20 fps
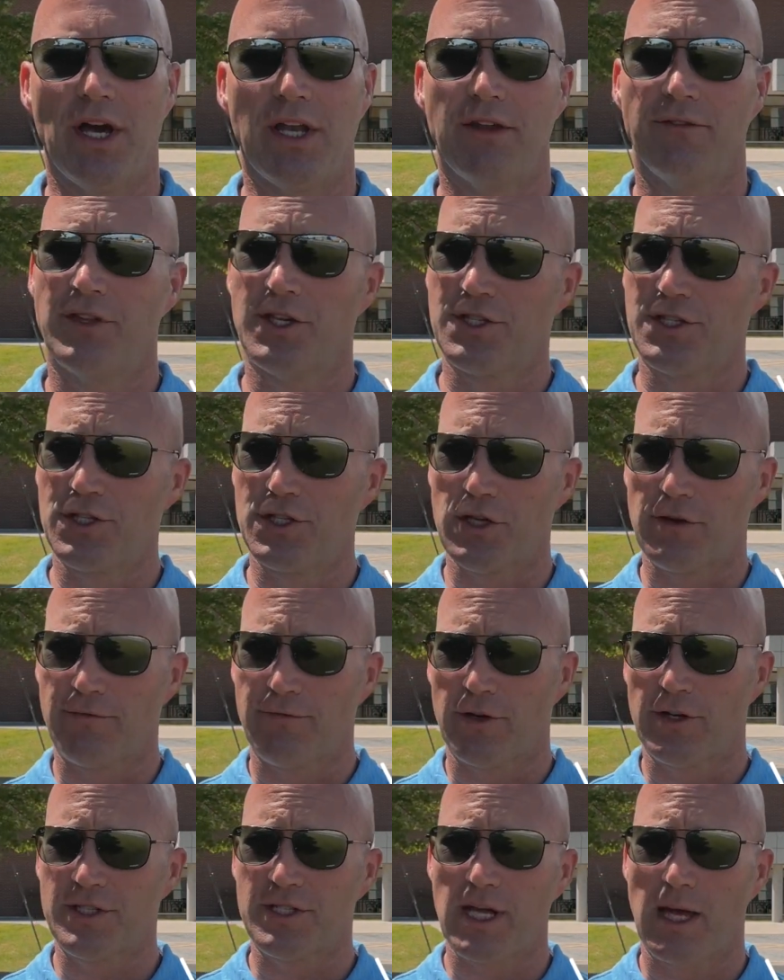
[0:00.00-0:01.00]
And if this is your
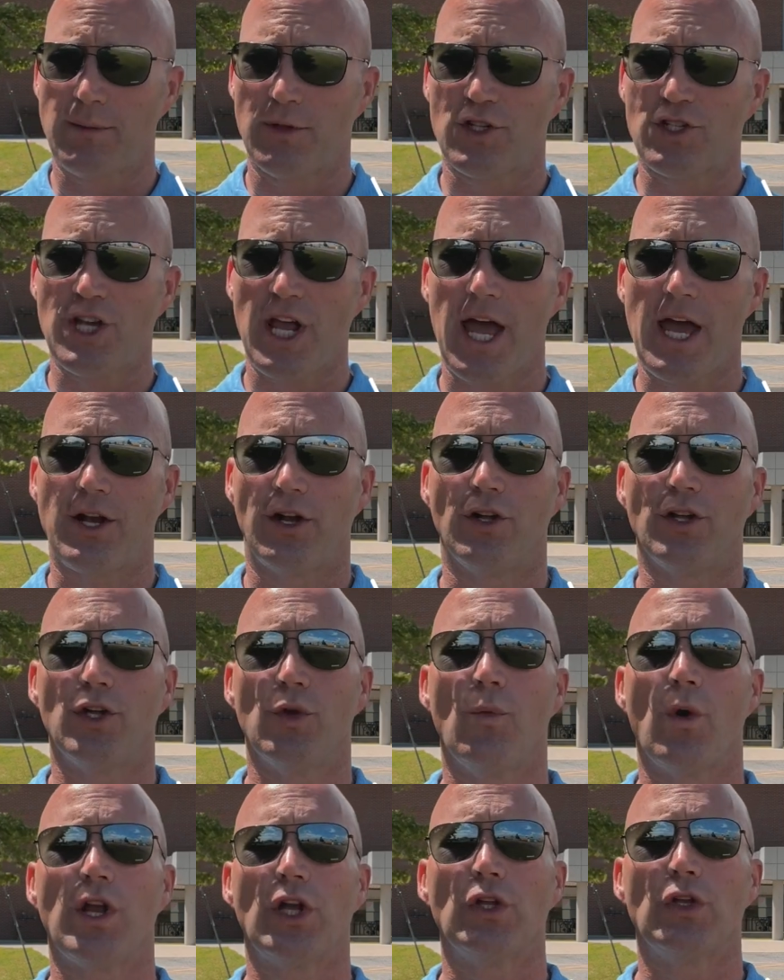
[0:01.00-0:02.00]
first time on the channel and
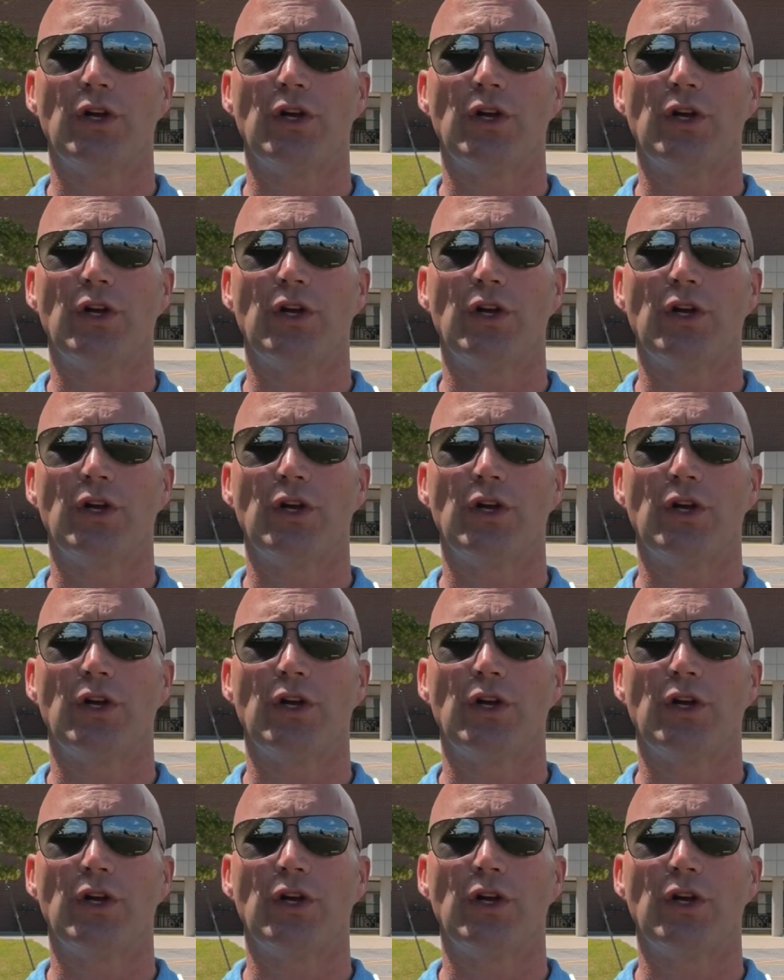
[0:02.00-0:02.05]
you want